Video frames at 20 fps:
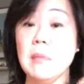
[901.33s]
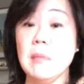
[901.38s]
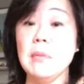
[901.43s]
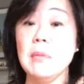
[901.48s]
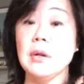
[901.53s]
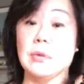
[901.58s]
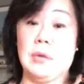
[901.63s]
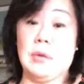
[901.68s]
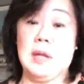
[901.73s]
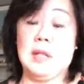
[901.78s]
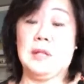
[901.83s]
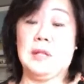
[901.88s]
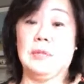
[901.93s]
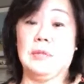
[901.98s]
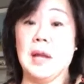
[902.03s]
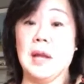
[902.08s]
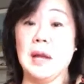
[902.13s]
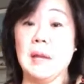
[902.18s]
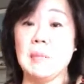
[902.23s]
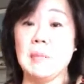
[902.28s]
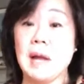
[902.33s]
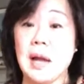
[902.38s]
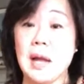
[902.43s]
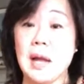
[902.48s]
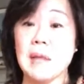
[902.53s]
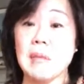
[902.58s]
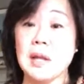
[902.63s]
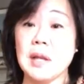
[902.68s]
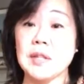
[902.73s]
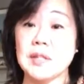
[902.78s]
immigrants, right?
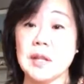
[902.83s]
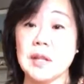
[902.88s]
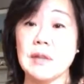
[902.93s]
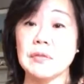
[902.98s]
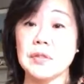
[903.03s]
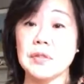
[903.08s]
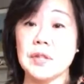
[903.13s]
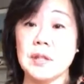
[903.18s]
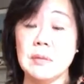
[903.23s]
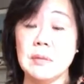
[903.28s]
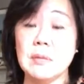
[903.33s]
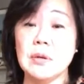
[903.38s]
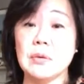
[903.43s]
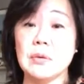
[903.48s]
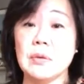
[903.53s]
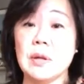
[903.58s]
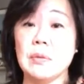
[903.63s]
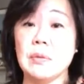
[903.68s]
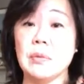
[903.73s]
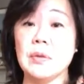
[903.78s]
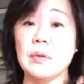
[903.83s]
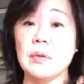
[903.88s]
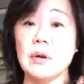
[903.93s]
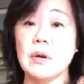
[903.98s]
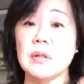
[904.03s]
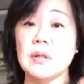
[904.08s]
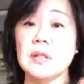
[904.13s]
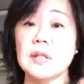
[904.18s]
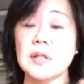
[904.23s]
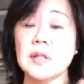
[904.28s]
I myself as an immigrant, with
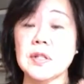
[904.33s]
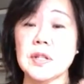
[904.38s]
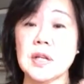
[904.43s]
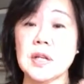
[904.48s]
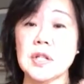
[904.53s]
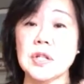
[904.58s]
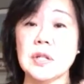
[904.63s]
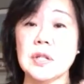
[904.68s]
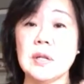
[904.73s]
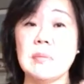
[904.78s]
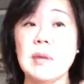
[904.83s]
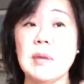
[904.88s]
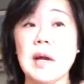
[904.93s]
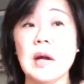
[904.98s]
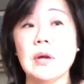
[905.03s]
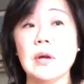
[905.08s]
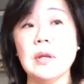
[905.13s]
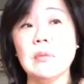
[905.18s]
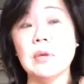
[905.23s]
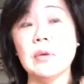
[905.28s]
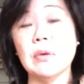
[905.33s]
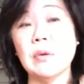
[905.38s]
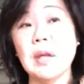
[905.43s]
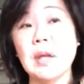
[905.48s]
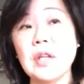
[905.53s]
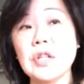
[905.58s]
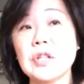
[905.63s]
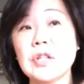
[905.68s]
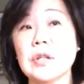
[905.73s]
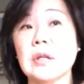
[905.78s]
all the discussion about
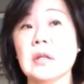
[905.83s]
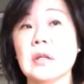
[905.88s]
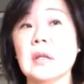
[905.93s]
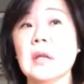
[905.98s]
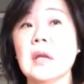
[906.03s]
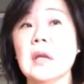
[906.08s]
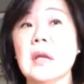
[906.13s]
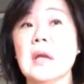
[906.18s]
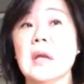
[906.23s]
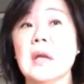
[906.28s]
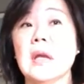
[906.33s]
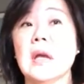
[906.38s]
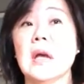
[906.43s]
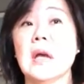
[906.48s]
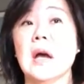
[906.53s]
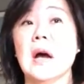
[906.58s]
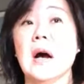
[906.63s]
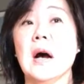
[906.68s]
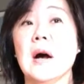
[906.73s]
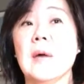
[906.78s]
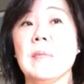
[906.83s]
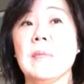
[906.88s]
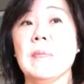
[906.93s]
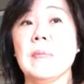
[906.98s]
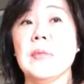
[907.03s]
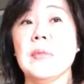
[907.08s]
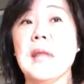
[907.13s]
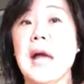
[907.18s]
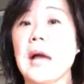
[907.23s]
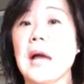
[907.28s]
immigration,
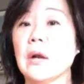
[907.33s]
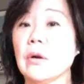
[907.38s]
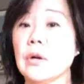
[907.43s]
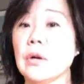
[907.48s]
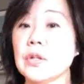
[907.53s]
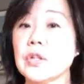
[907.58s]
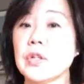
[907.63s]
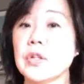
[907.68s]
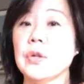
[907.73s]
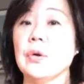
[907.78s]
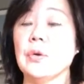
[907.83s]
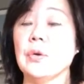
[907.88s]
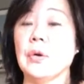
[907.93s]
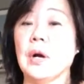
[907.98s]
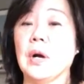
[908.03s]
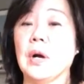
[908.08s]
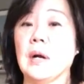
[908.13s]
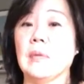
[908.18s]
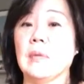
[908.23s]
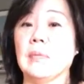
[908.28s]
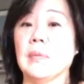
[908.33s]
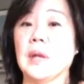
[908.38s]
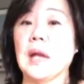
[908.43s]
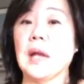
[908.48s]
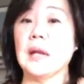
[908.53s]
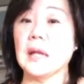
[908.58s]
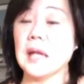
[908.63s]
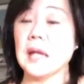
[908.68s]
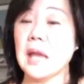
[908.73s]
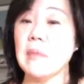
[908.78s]
that also
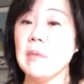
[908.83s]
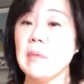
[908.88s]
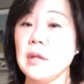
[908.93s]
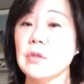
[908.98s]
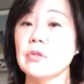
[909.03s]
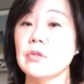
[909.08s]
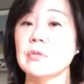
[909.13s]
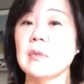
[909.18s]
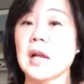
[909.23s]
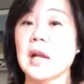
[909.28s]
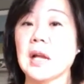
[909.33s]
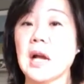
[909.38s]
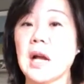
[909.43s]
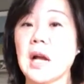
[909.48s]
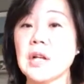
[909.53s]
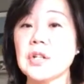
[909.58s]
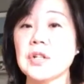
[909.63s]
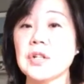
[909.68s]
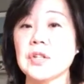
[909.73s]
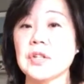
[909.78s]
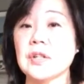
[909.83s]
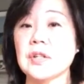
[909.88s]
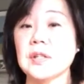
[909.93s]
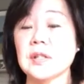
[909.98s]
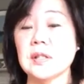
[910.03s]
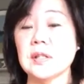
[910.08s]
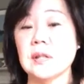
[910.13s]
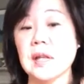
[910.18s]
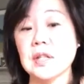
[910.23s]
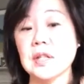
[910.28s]
kind of came into my
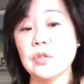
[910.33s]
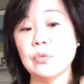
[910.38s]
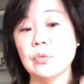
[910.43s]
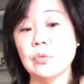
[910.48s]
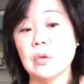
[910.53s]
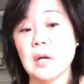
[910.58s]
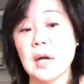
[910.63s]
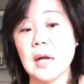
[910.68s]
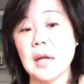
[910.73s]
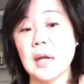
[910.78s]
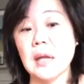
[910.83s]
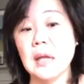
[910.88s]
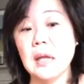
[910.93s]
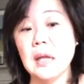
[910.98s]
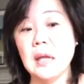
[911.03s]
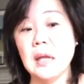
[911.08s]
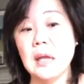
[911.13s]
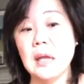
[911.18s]
consciousness, and that's why